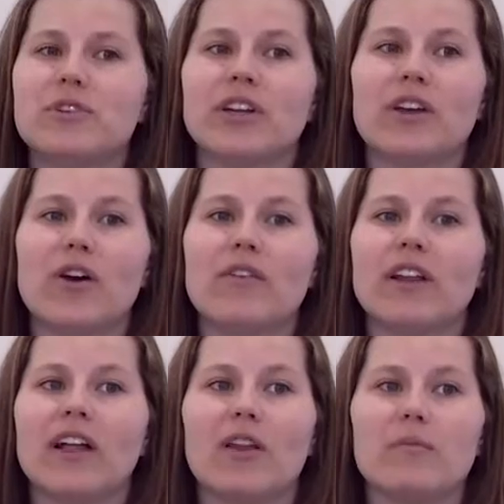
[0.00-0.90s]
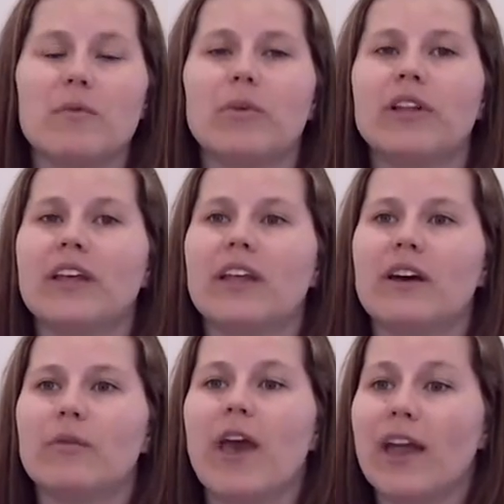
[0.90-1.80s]
During COVID, a lot of people we
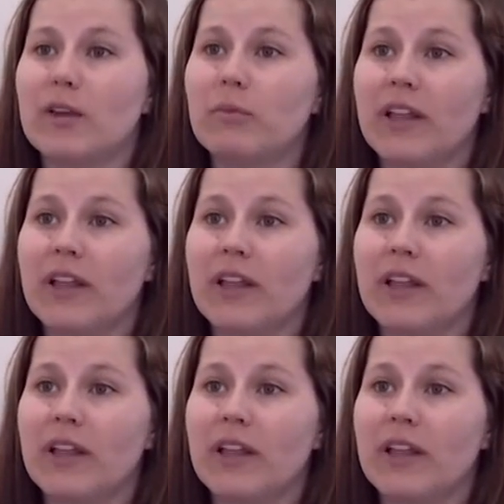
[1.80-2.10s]
did, we added